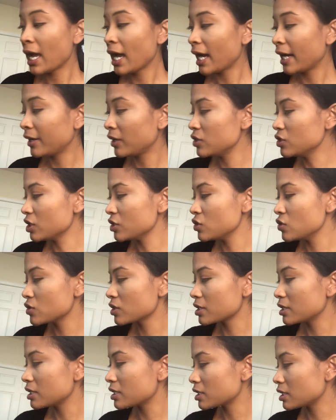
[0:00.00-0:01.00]
I know you can use
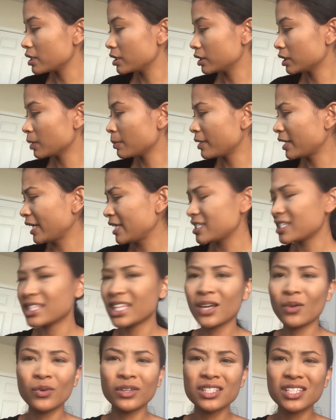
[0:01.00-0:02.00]
concealer, but I did
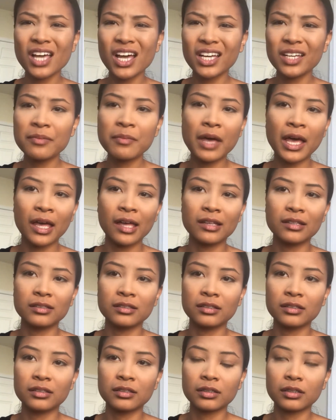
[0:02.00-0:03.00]
that one time
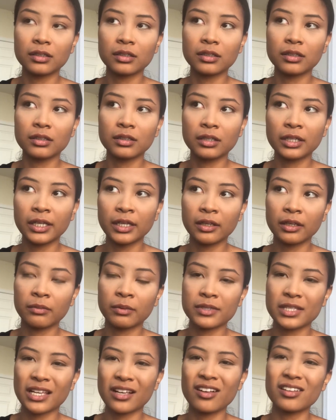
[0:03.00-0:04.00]
and it
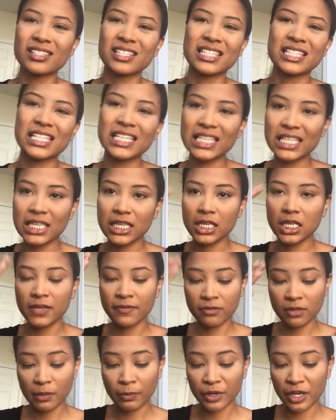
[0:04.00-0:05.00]
was like all sticky,
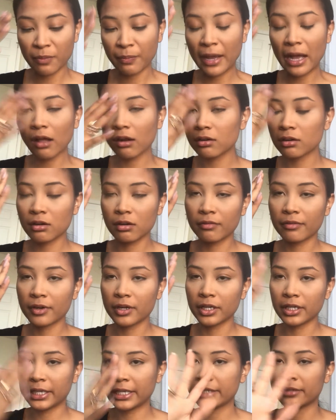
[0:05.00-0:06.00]
even though I put a powder over
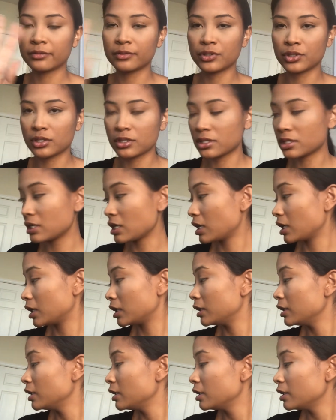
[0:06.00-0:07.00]
it, and it was just
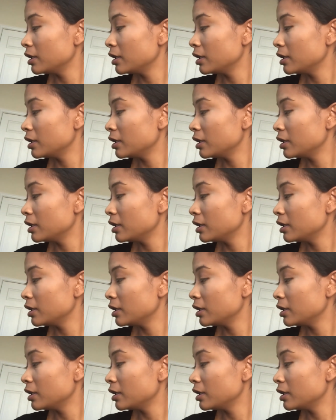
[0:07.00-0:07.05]
not,